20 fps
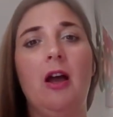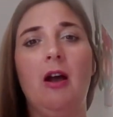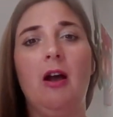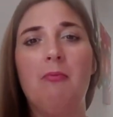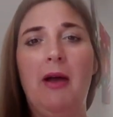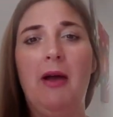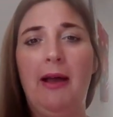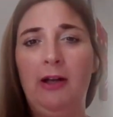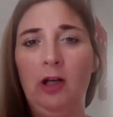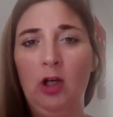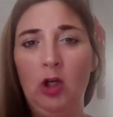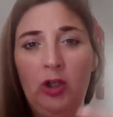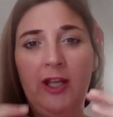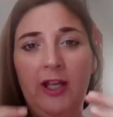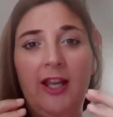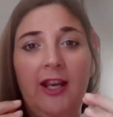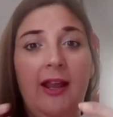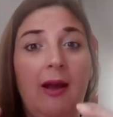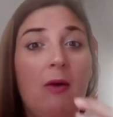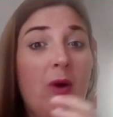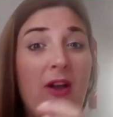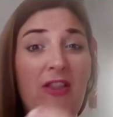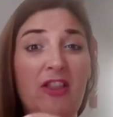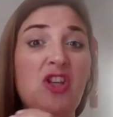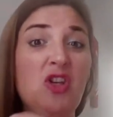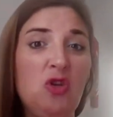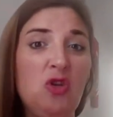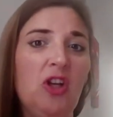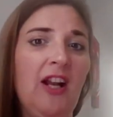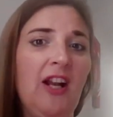and looking at
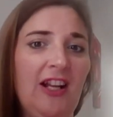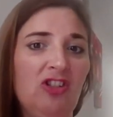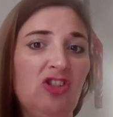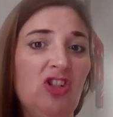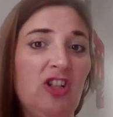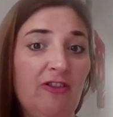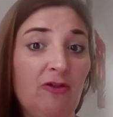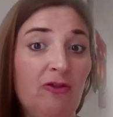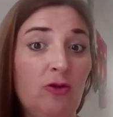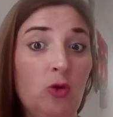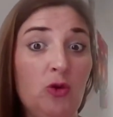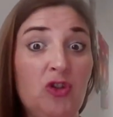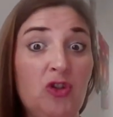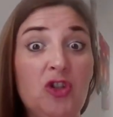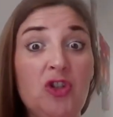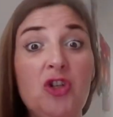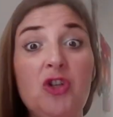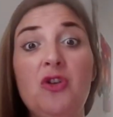whether you can actually afford to